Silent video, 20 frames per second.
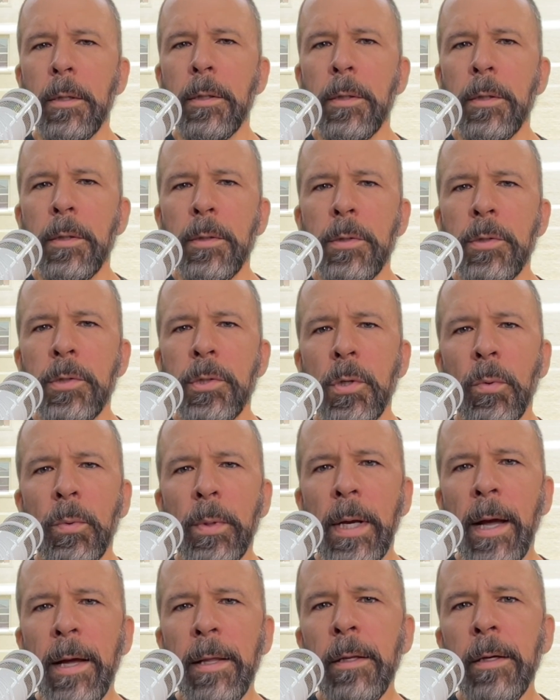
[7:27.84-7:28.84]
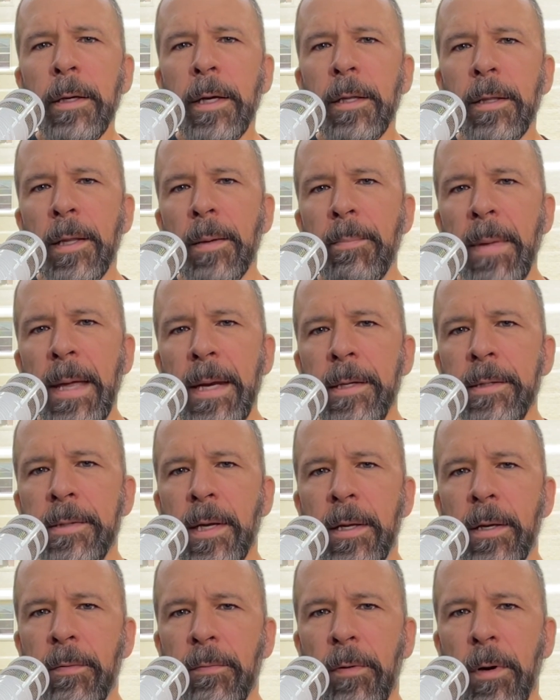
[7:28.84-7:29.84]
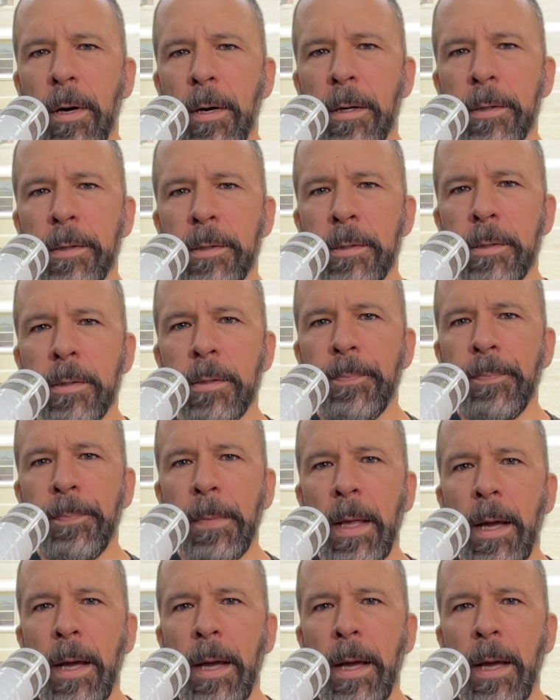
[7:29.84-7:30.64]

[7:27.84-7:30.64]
So when I look at the meditative arts,